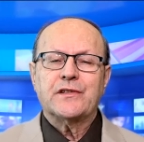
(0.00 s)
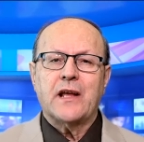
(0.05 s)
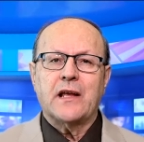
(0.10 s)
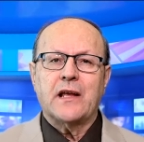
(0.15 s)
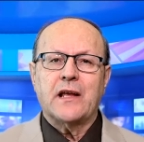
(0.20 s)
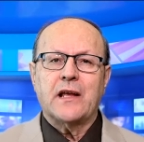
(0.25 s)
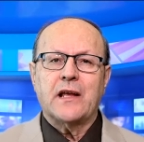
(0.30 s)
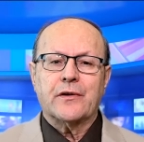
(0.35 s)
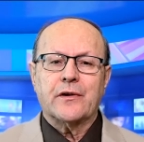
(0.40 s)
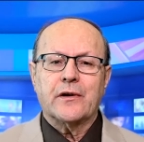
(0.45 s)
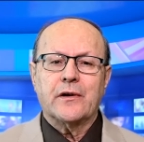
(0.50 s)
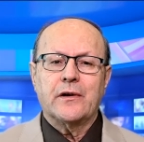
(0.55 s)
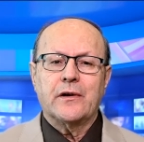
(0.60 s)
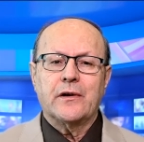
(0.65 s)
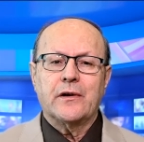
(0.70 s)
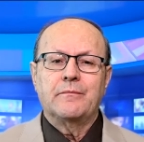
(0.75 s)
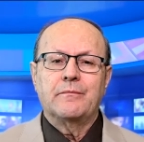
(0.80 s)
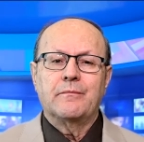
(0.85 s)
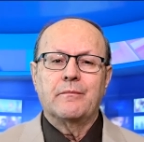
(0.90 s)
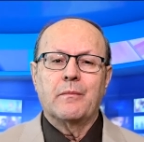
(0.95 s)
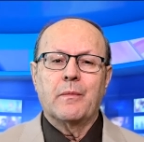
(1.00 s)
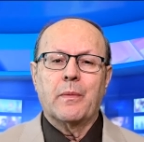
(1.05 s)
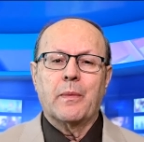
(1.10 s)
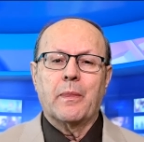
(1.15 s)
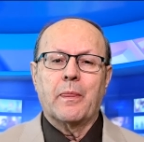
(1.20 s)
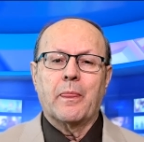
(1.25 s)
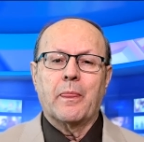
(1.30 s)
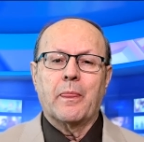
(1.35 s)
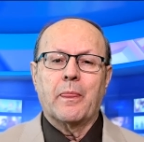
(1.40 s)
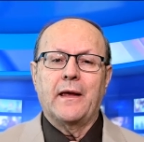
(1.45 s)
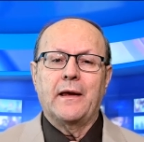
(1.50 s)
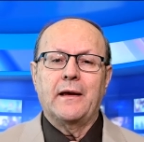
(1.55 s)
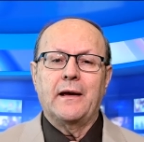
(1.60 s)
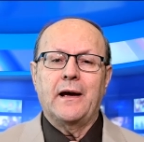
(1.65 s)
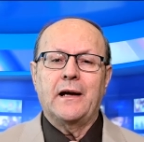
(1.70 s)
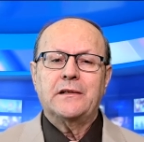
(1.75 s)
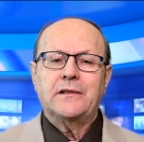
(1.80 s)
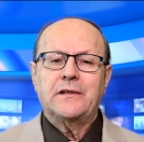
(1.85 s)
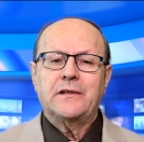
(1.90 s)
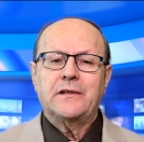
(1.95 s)
censor
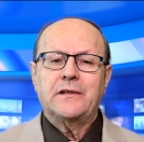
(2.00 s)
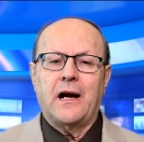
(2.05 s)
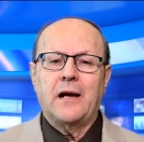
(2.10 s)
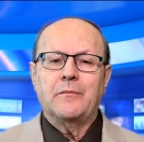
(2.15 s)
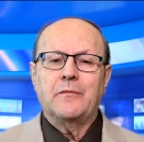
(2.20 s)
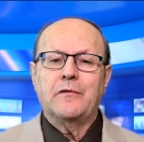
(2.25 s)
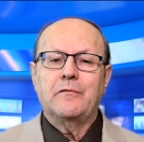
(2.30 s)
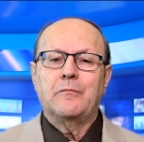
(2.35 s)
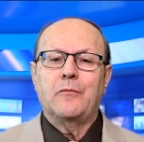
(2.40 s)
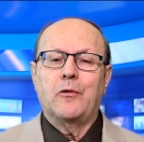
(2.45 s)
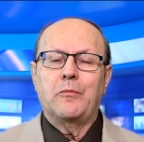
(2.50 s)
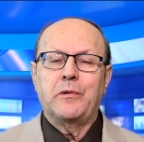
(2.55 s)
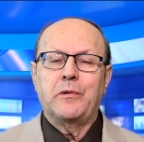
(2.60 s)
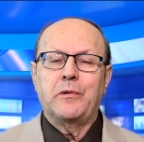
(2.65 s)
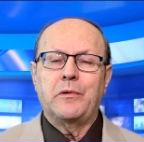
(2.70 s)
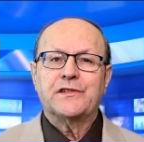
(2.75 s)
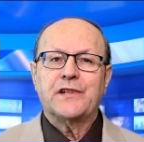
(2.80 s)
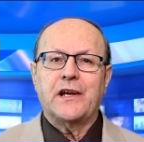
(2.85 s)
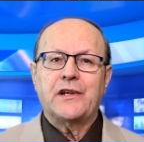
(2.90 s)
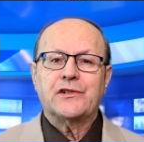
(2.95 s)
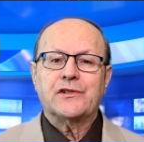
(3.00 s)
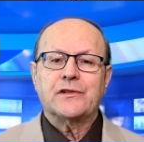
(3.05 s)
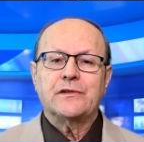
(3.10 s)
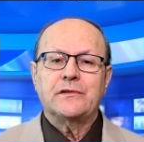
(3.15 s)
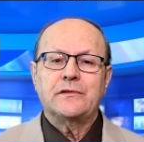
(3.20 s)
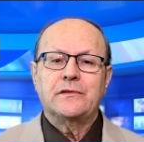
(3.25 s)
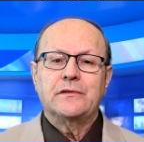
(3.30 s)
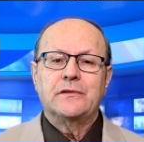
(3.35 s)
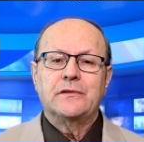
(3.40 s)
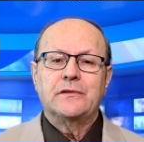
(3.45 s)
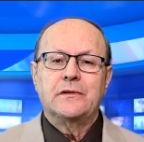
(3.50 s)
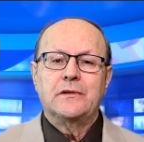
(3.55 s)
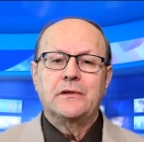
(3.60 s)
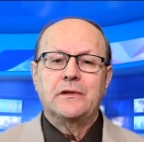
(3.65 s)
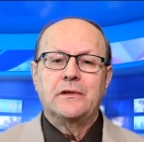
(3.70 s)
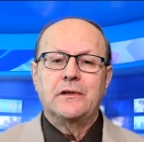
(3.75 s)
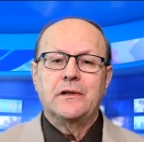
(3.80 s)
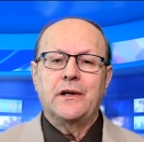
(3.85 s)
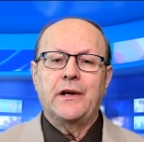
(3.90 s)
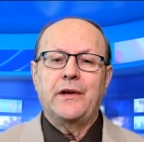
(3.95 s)
at the time of mobilization
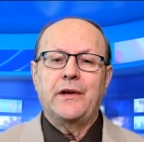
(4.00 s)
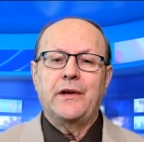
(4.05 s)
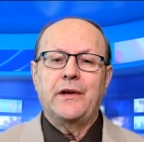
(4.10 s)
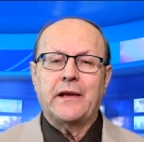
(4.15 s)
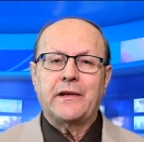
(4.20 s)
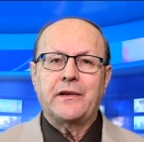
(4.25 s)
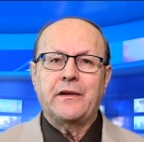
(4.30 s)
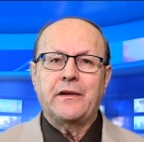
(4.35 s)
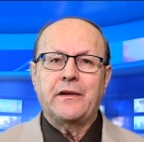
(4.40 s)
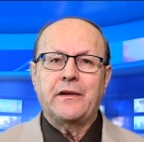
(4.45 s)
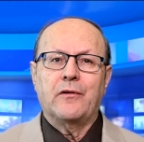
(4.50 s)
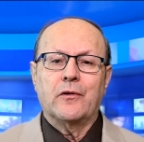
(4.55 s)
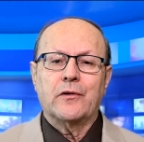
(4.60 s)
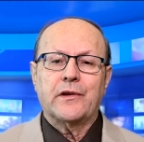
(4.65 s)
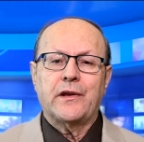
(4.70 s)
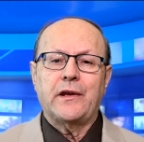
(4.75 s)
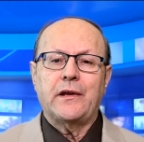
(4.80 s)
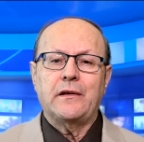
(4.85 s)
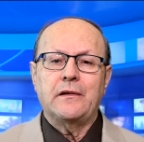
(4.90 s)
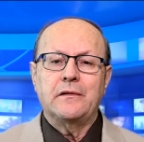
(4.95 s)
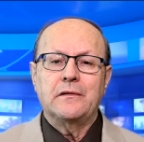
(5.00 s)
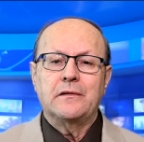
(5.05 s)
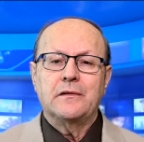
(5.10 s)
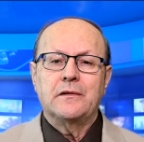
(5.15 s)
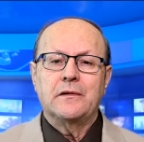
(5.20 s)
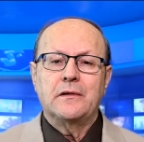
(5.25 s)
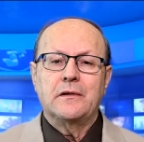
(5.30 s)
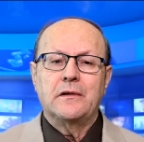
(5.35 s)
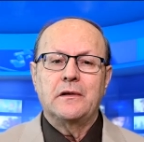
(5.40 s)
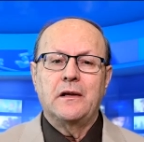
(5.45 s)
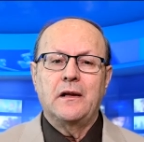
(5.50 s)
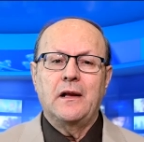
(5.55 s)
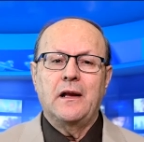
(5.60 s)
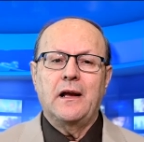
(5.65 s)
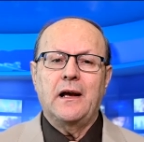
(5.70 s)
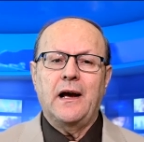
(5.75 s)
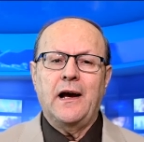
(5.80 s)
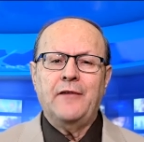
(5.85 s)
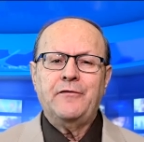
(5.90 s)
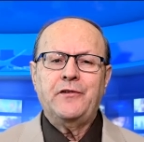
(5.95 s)
in nineteen fourteen.
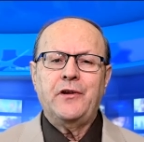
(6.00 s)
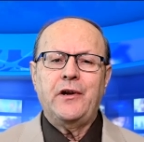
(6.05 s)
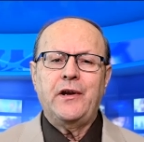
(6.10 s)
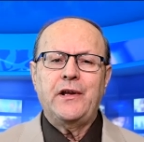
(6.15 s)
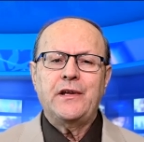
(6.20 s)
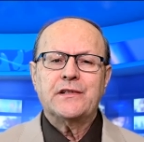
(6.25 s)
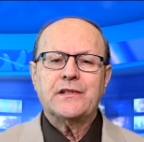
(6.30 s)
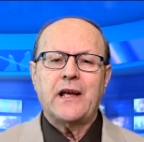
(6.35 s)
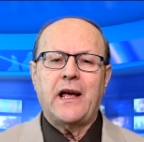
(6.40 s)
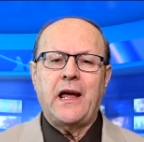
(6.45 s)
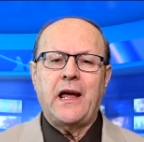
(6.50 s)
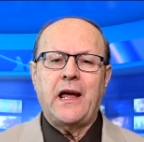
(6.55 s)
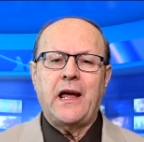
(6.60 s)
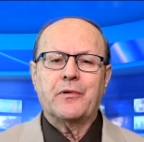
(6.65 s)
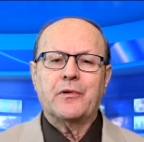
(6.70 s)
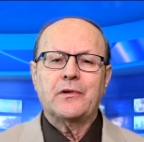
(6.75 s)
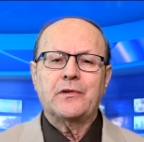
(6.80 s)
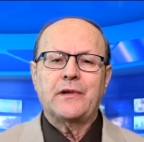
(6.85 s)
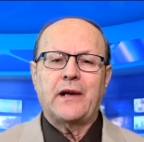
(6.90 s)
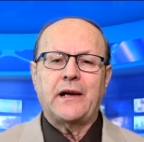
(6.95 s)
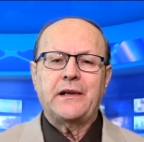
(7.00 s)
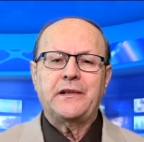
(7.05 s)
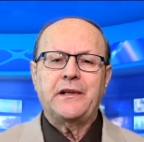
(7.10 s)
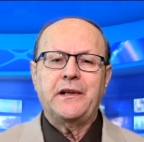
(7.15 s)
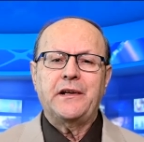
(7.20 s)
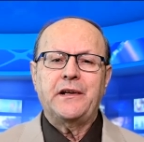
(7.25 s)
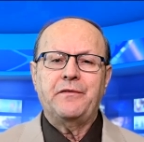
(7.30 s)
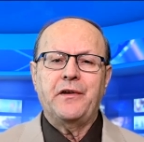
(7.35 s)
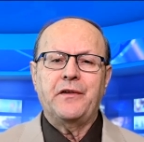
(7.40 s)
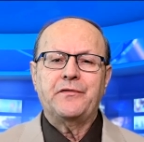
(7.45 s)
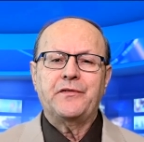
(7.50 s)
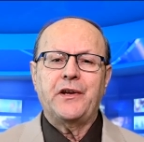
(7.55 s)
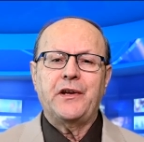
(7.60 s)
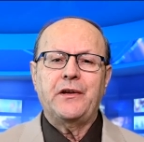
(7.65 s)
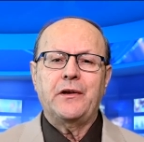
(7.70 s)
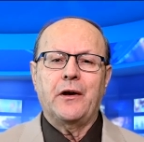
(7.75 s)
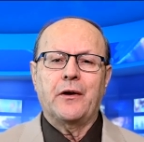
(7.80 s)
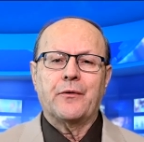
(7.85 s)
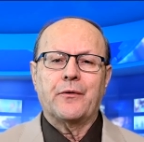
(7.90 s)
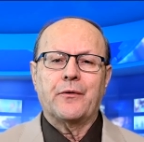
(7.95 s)
After his April nineteen
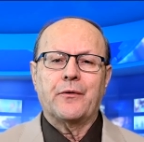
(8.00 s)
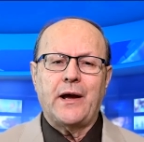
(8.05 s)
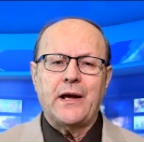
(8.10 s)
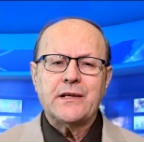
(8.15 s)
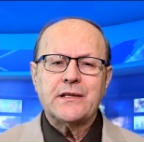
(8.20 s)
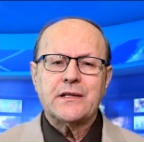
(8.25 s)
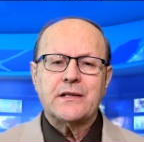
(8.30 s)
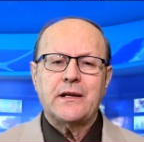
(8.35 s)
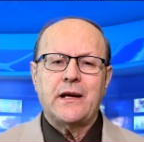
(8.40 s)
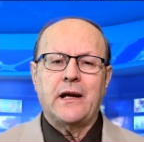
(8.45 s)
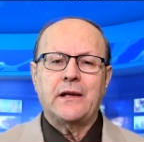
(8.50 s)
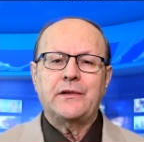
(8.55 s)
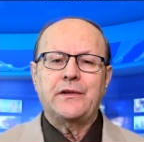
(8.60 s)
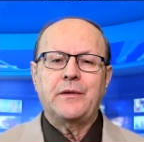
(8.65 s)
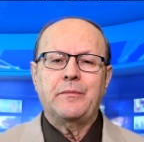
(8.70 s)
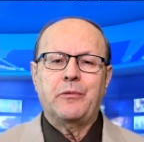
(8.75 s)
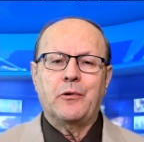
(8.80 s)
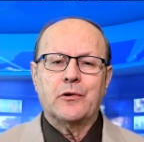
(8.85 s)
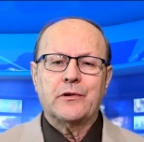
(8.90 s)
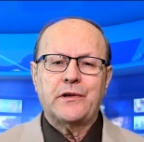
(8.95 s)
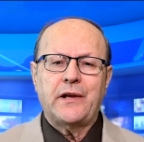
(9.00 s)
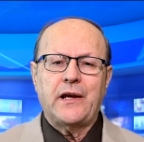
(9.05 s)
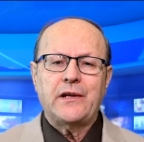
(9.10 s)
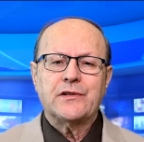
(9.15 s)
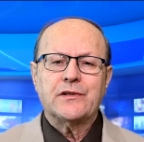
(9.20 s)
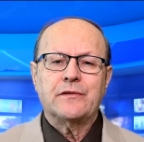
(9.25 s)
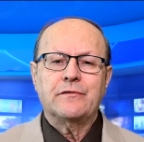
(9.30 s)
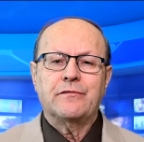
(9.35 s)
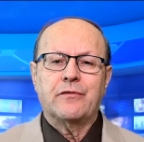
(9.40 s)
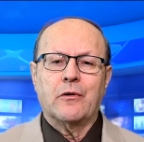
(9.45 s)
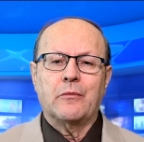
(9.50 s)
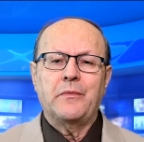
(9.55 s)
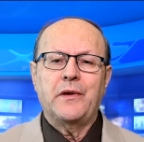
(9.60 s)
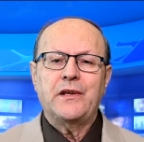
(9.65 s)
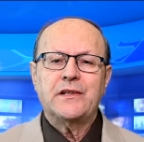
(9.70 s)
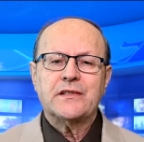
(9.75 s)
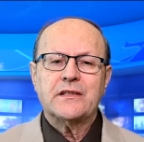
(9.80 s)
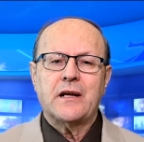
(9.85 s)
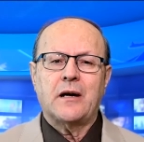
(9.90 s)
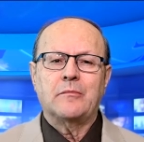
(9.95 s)
fifteen arrest and deportation from
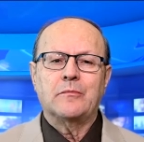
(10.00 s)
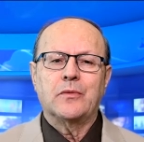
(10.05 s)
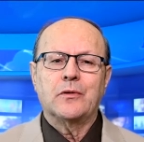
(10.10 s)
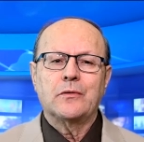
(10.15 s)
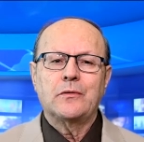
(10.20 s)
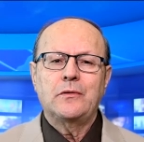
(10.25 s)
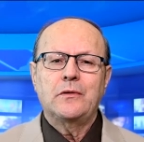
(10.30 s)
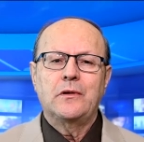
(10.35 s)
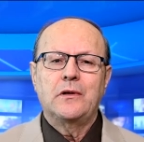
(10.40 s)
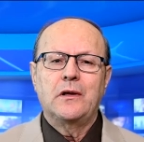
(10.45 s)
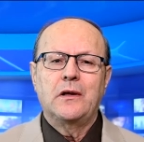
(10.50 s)
Istanbul,